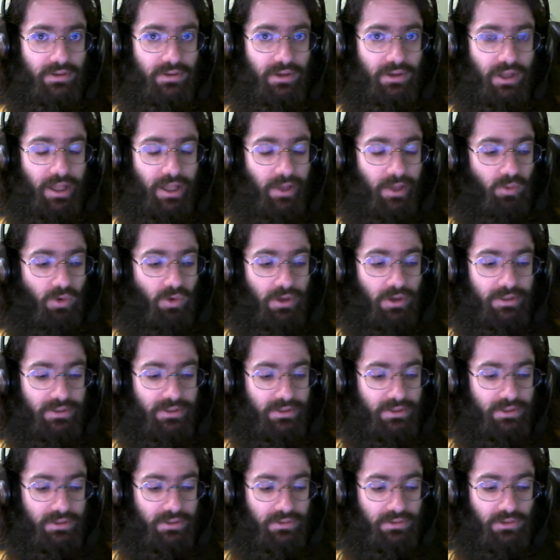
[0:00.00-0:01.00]
I want
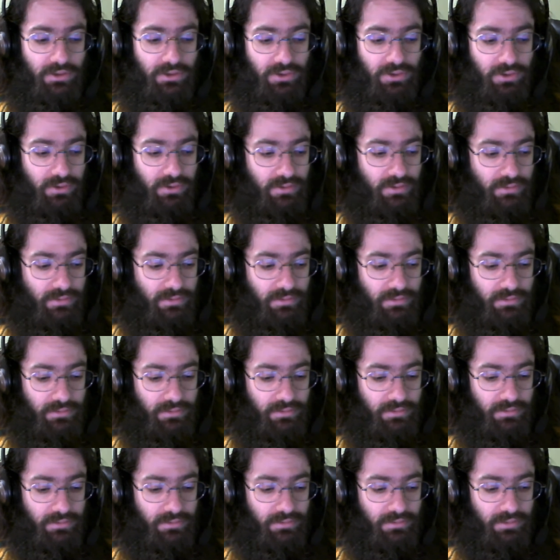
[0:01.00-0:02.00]
to learn
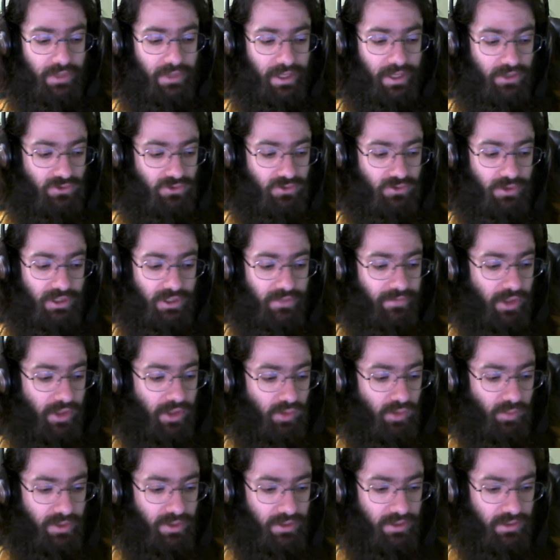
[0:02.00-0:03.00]
Android
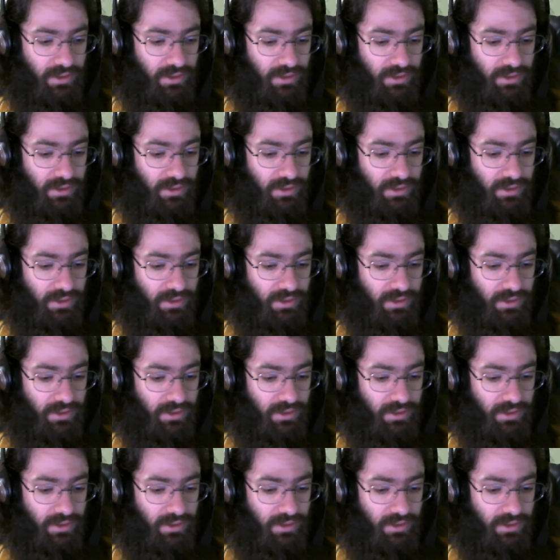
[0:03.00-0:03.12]
development,